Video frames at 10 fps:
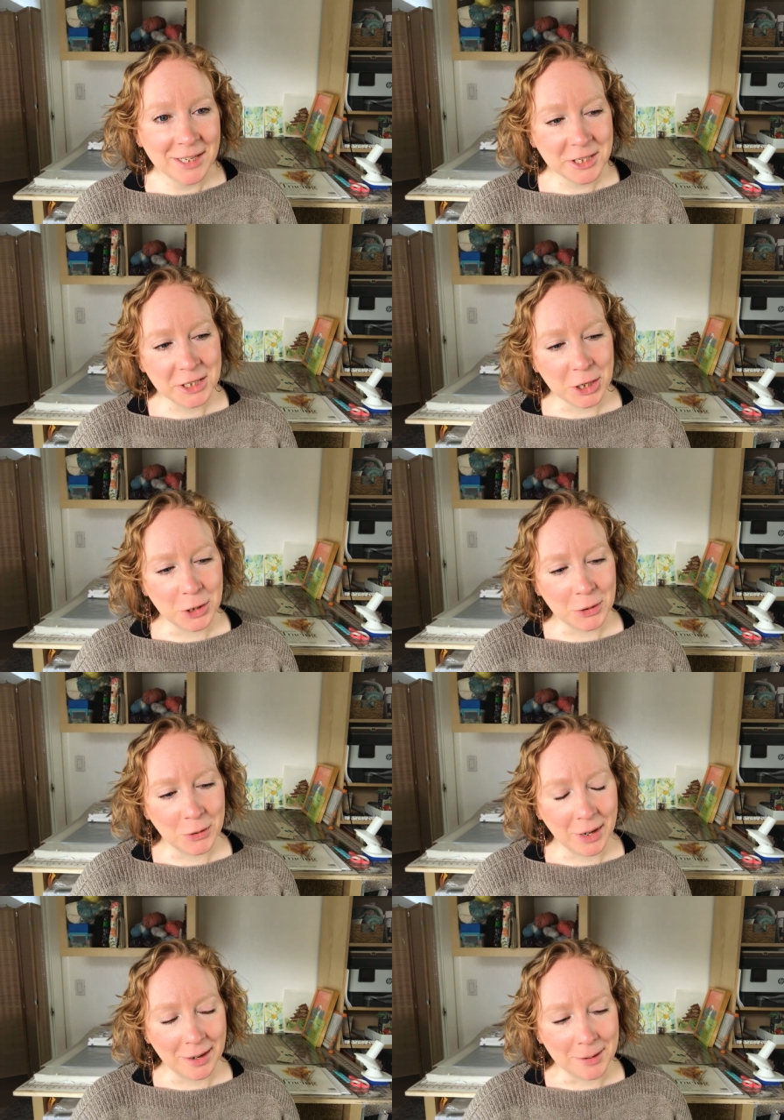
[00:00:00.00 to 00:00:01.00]

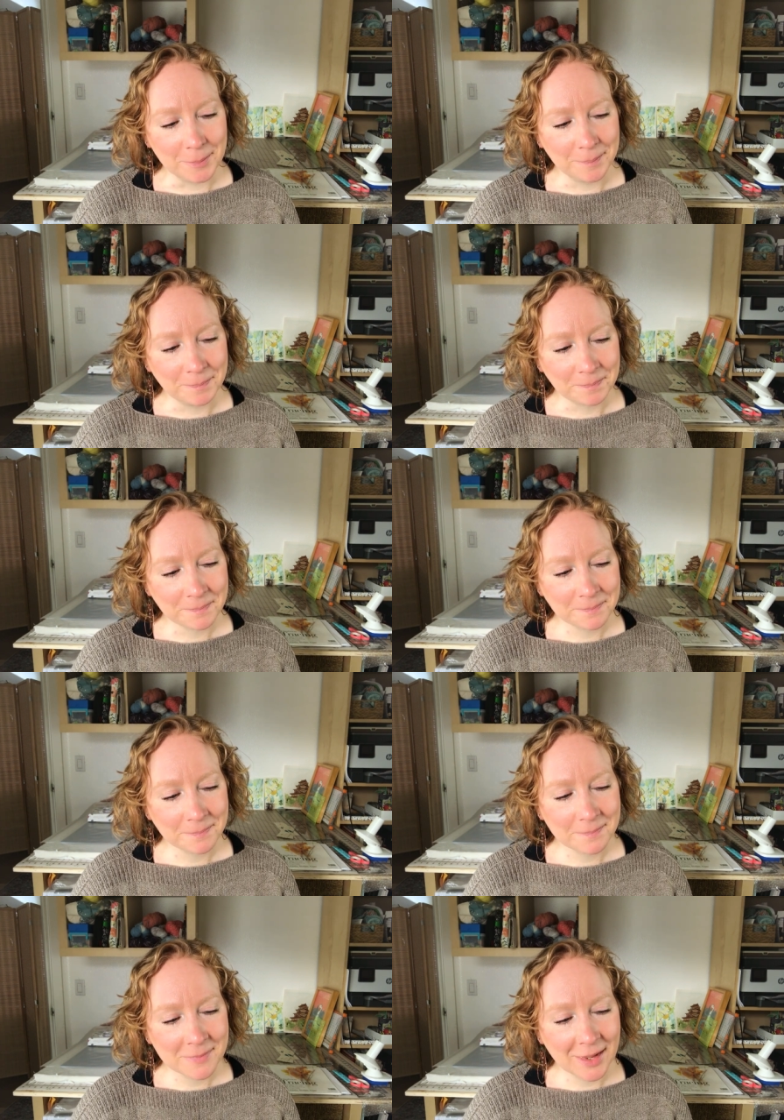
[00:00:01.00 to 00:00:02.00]
So um,
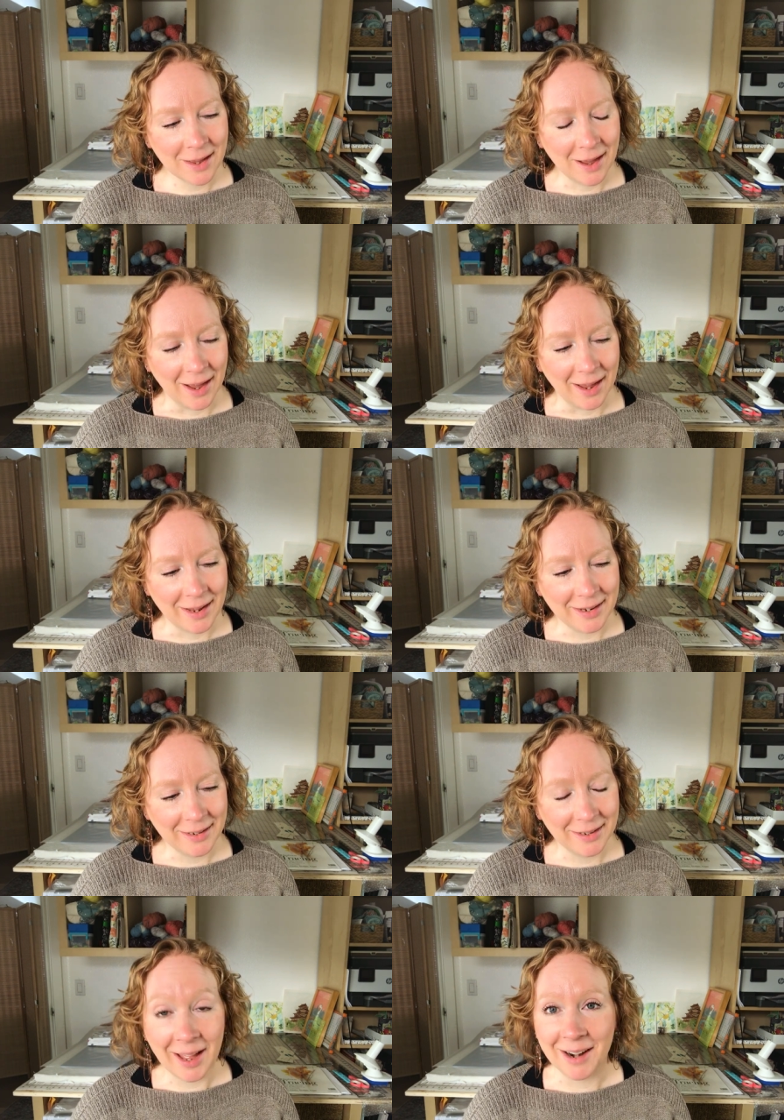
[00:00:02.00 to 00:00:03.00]

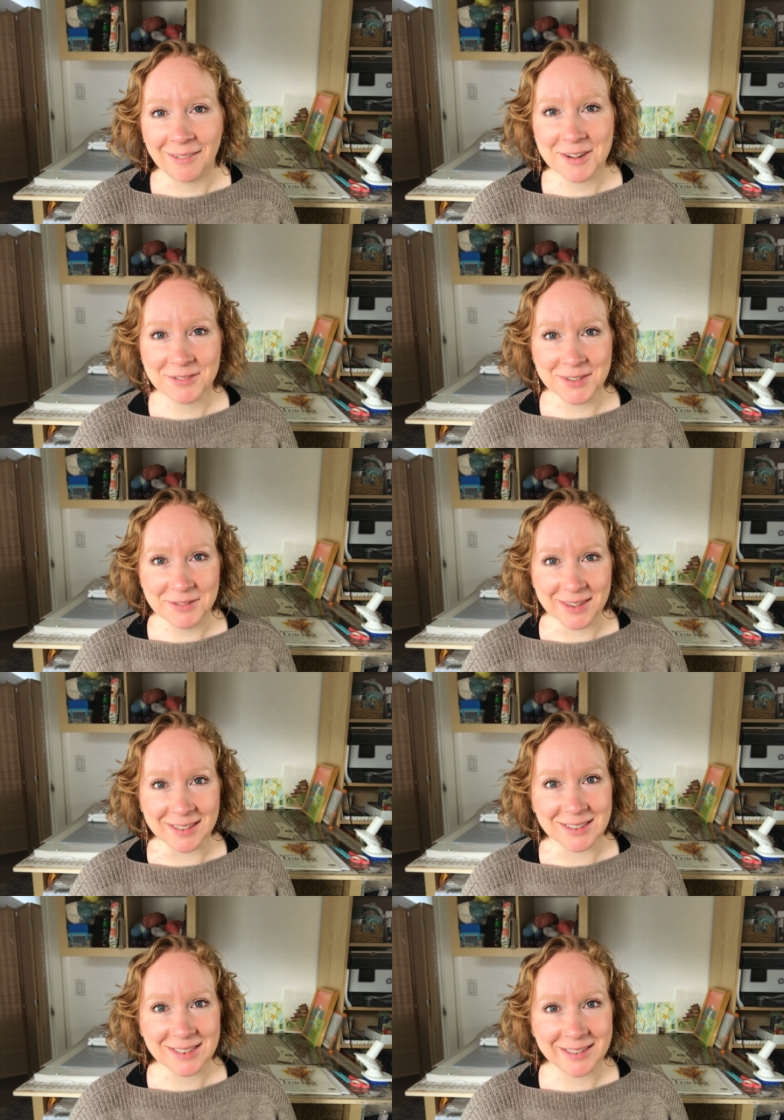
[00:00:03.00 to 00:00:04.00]
I had a lot of fun with
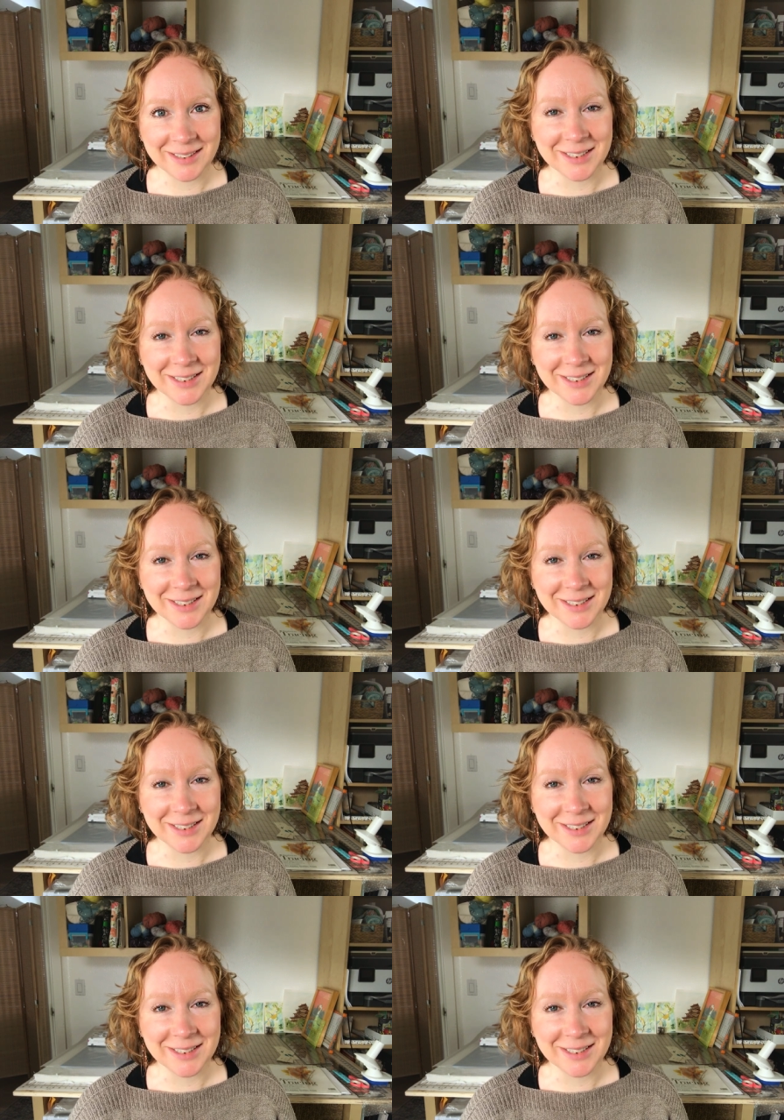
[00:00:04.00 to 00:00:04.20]
this.